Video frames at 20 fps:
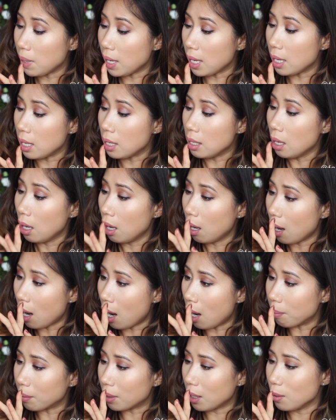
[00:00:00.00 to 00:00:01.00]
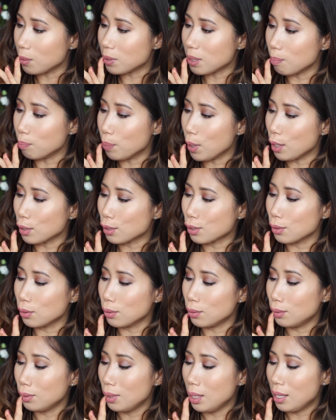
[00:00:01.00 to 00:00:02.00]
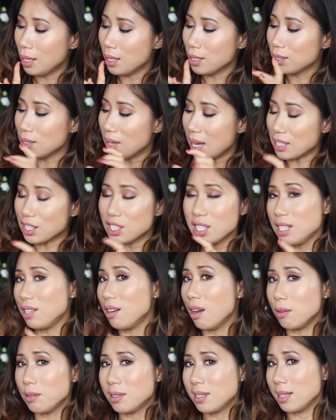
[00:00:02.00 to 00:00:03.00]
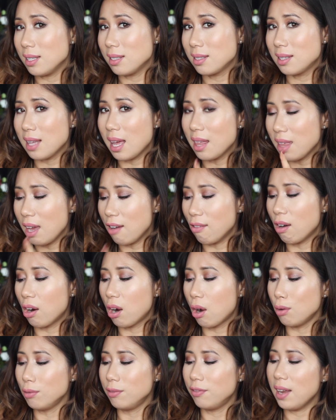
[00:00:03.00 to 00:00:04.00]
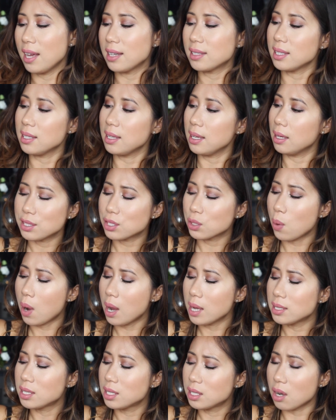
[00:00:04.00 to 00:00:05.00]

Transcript: be up close and personal to actually notice that there are gold flecks in it. It's quite a